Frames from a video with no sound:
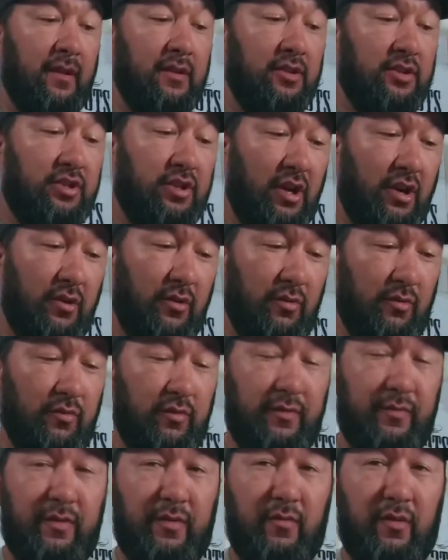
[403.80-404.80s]
So,
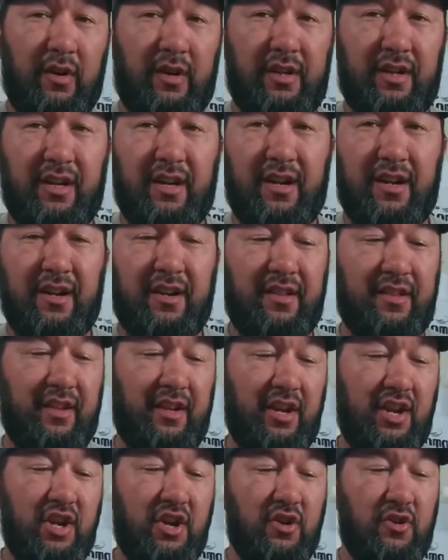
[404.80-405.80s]
we've been working on the
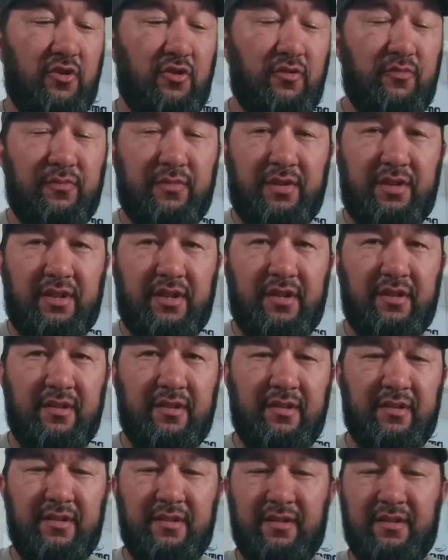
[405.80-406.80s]
gnomes.
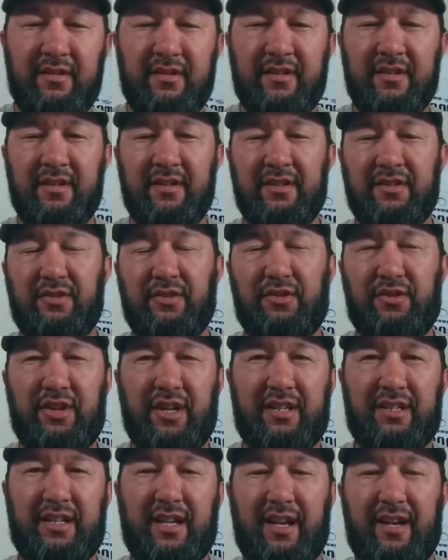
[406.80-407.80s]
So
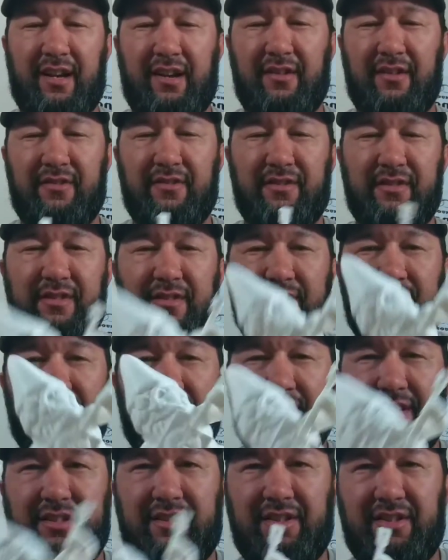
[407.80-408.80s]
check that out.
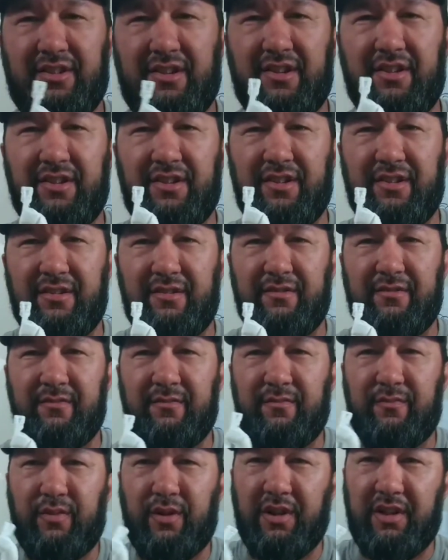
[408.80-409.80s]
This is all
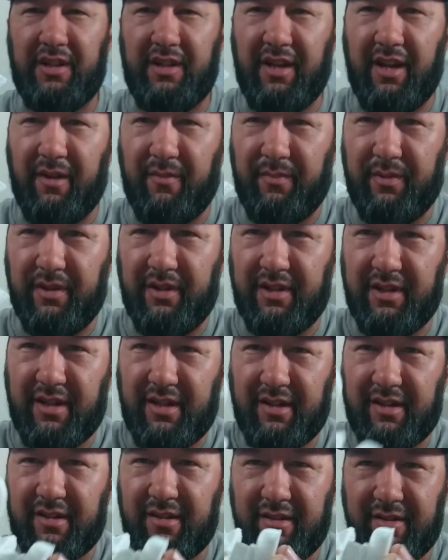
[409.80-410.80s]
printed up and
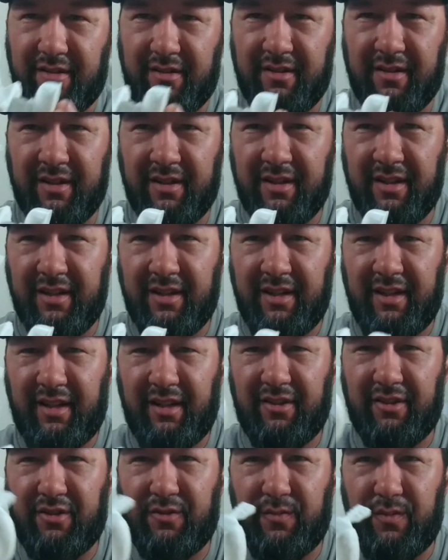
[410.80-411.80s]
done. He
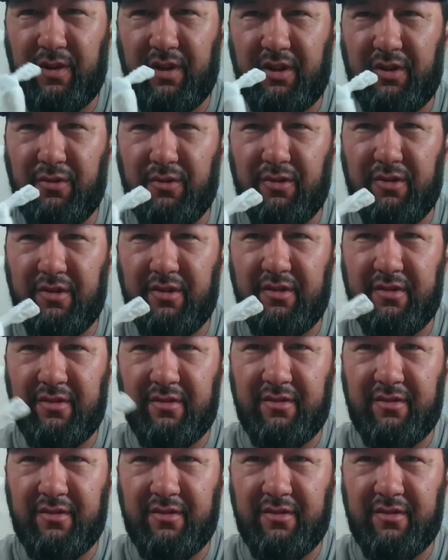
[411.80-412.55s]
looks pretty cool.